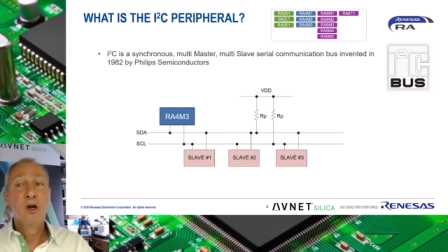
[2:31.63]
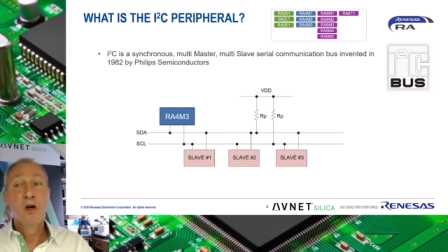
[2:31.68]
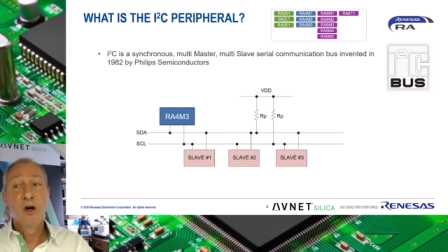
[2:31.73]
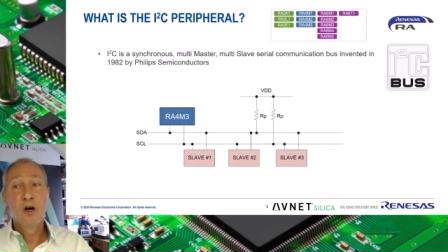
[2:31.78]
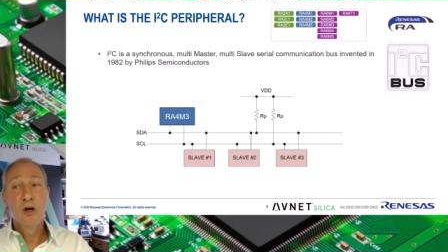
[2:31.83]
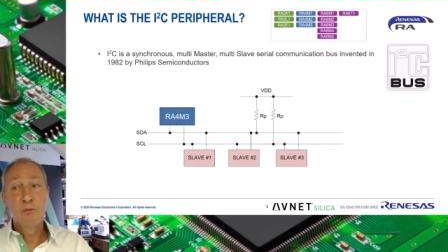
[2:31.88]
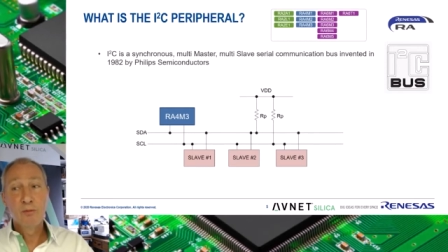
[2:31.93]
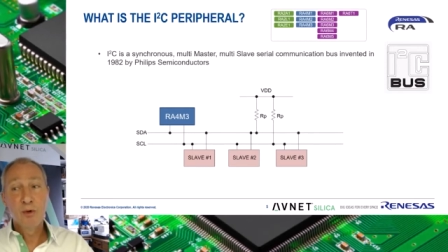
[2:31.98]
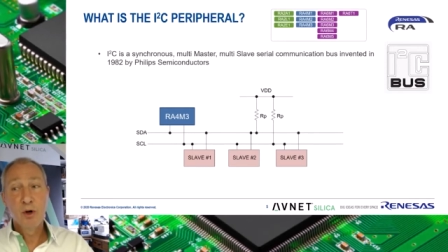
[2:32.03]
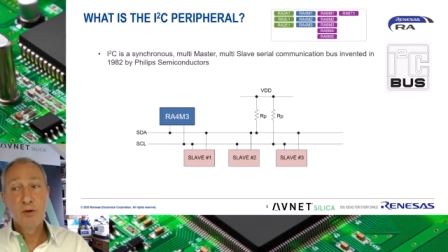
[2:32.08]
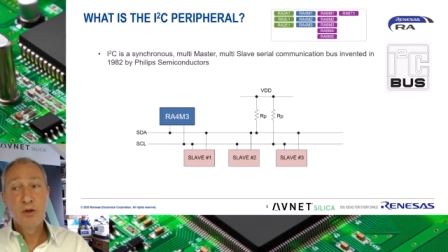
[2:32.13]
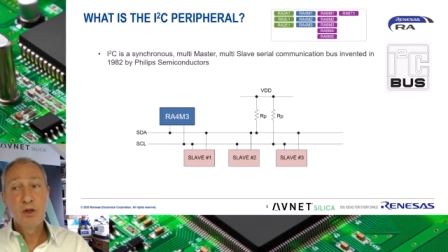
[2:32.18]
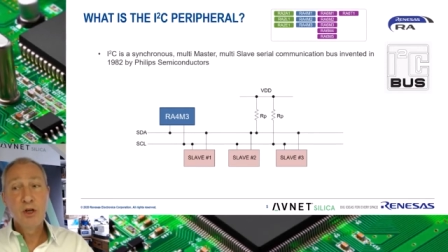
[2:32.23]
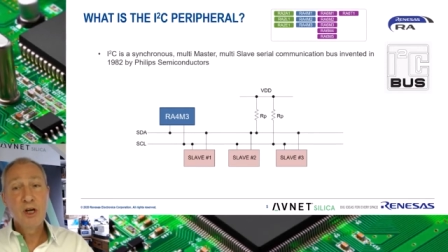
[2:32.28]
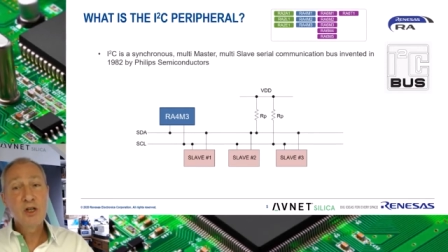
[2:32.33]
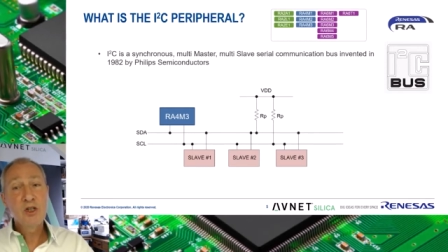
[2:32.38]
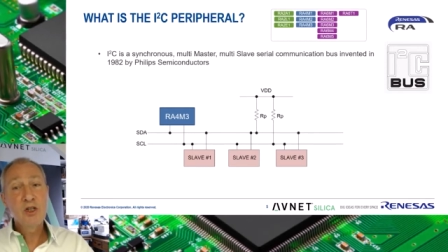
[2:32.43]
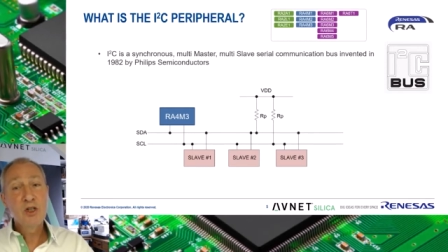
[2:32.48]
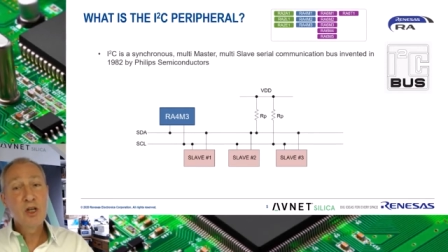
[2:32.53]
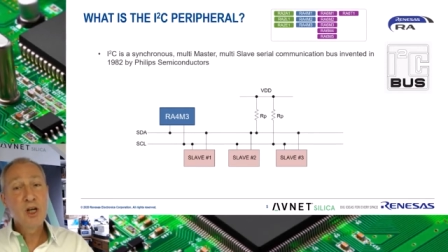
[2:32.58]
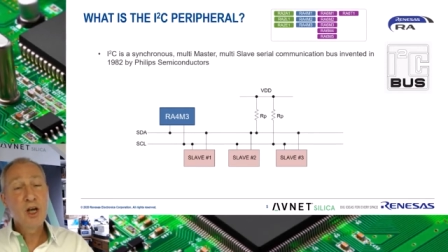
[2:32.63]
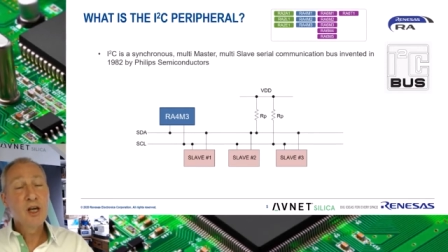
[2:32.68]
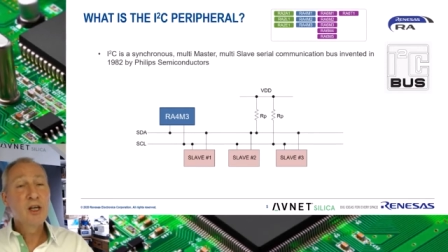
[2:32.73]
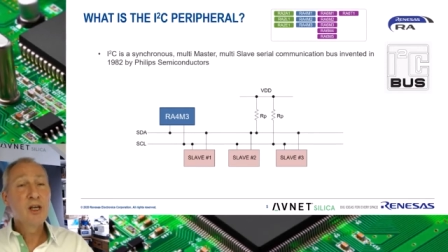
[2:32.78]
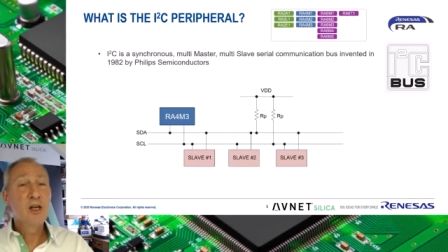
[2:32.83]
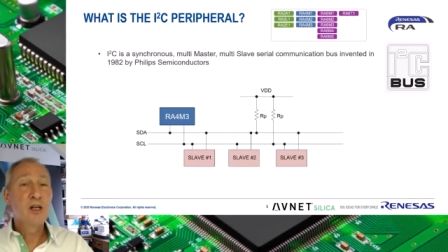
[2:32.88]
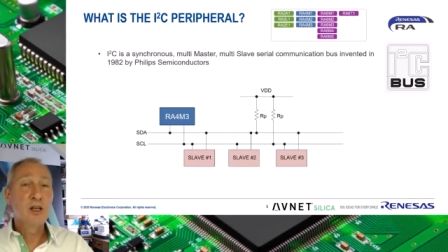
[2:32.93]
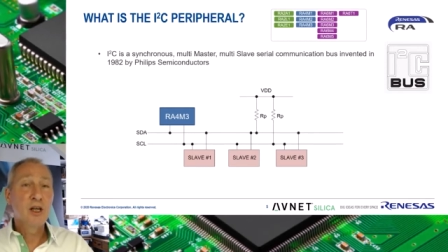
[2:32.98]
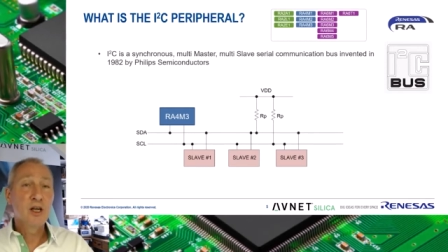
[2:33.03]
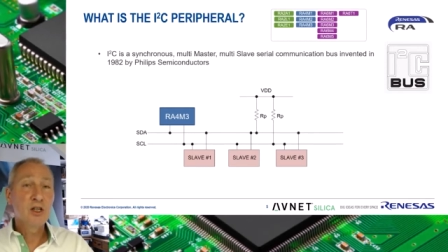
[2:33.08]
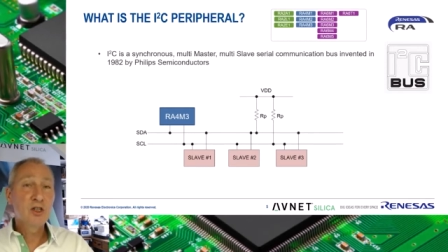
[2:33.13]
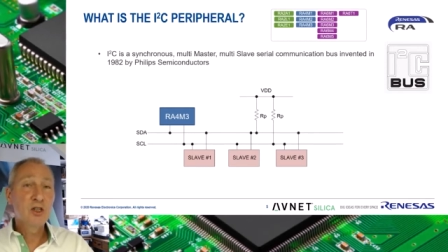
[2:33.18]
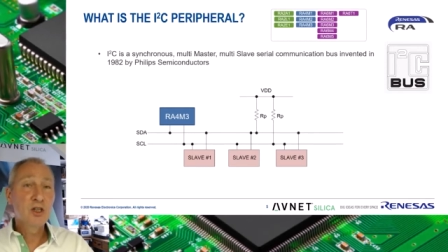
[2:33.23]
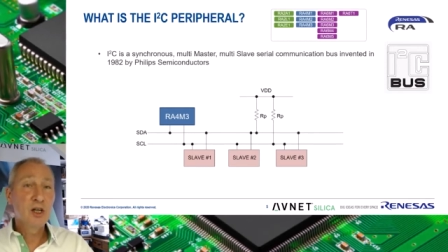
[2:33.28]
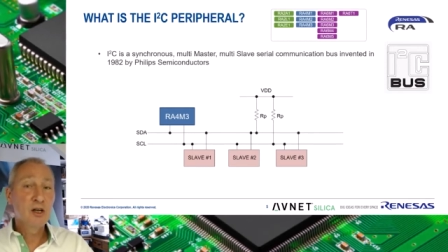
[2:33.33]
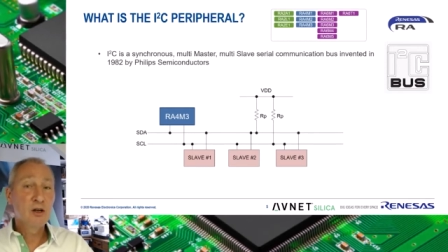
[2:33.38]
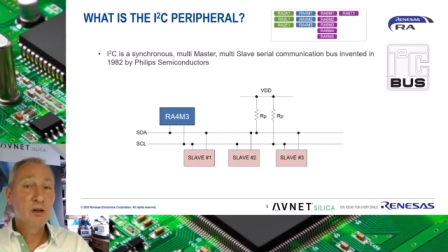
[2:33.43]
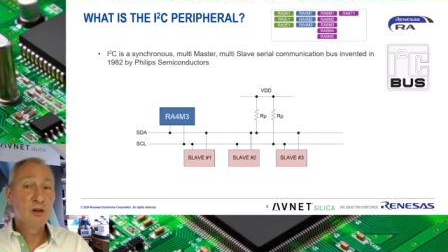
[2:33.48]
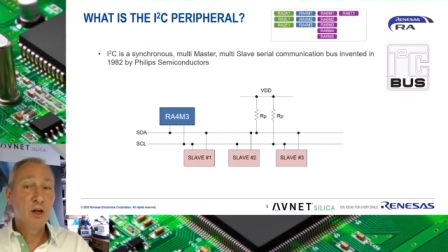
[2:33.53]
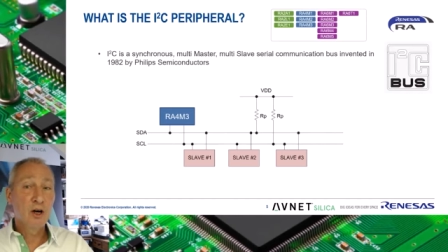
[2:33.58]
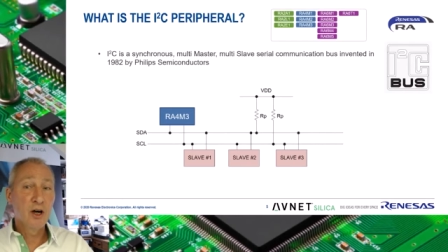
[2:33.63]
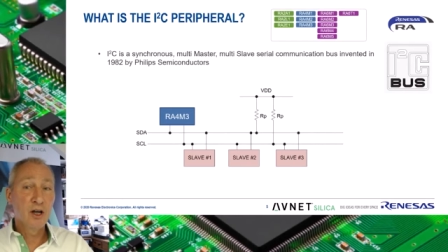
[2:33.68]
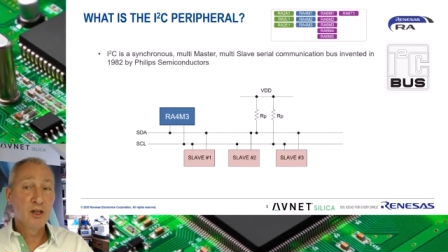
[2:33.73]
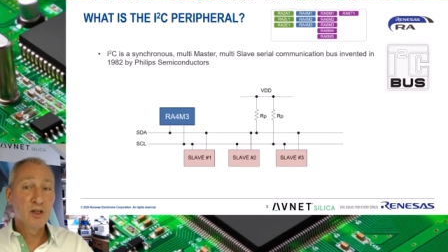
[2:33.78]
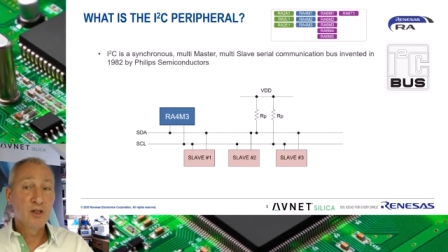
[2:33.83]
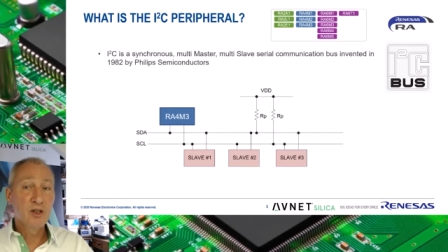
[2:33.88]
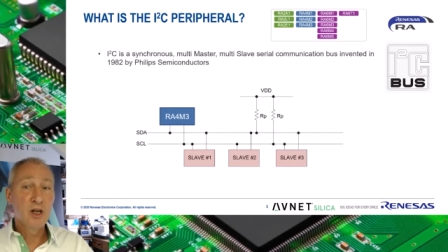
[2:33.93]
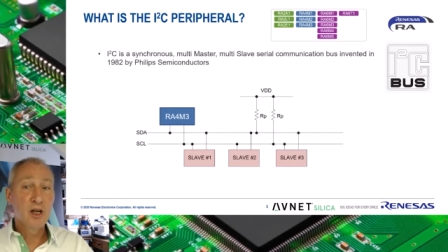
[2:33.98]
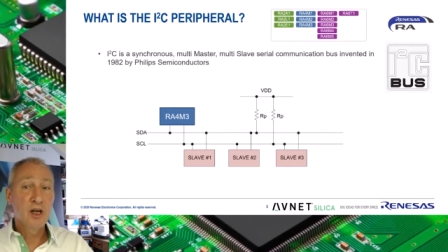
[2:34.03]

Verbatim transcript: on both the S D A and S C L lines,